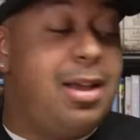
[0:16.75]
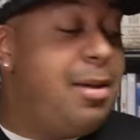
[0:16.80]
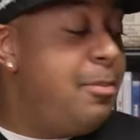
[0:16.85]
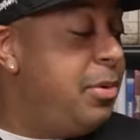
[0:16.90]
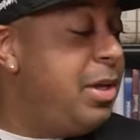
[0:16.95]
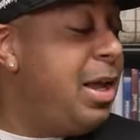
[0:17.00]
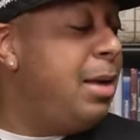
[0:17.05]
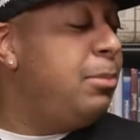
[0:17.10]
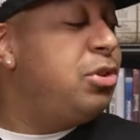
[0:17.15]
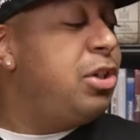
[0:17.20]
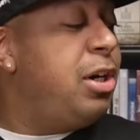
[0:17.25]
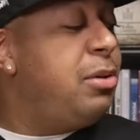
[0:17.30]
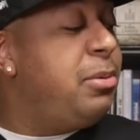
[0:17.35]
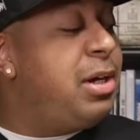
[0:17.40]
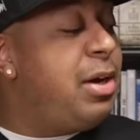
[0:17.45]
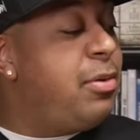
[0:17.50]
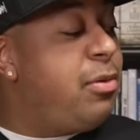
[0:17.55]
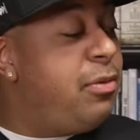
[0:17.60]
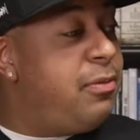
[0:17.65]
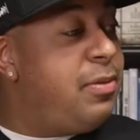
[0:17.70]
But yeah, I'm trying to
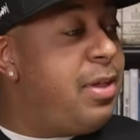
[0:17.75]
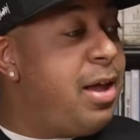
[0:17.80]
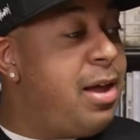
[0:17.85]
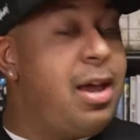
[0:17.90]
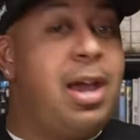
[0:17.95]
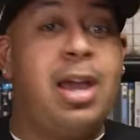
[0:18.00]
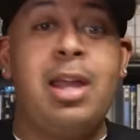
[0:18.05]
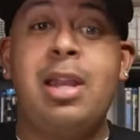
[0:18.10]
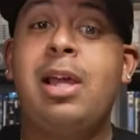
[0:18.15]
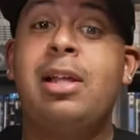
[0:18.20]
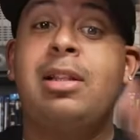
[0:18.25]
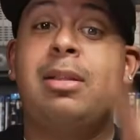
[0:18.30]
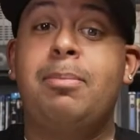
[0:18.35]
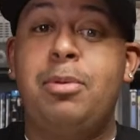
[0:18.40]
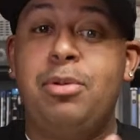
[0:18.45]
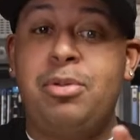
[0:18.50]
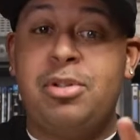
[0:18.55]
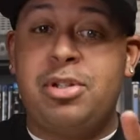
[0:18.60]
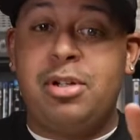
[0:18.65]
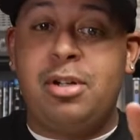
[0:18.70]
recover from that, and I got the
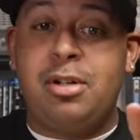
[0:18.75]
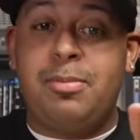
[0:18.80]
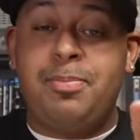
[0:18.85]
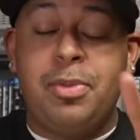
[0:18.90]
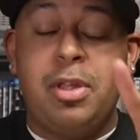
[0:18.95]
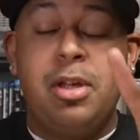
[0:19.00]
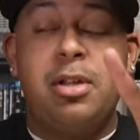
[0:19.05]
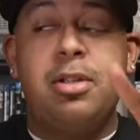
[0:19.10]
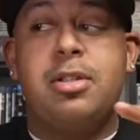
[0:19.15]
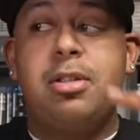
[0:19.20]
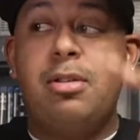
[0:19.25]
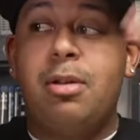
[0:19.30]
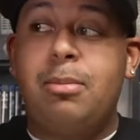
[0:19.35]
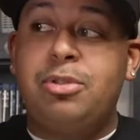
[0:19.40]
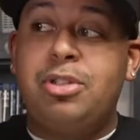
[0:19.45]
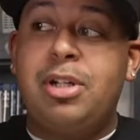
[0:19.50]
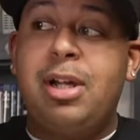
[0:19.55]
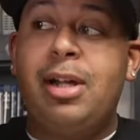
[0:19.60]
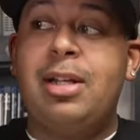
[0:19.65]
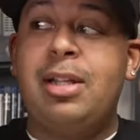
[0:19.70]
booster, so I'm
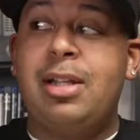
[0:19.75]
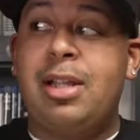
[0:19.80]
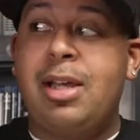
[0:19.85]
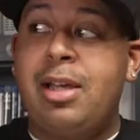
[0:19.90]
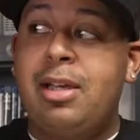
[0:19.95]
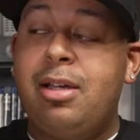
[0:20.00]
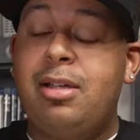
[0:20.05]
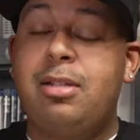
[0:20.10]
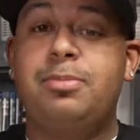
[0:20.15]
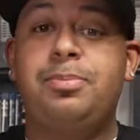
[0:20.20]
trying to I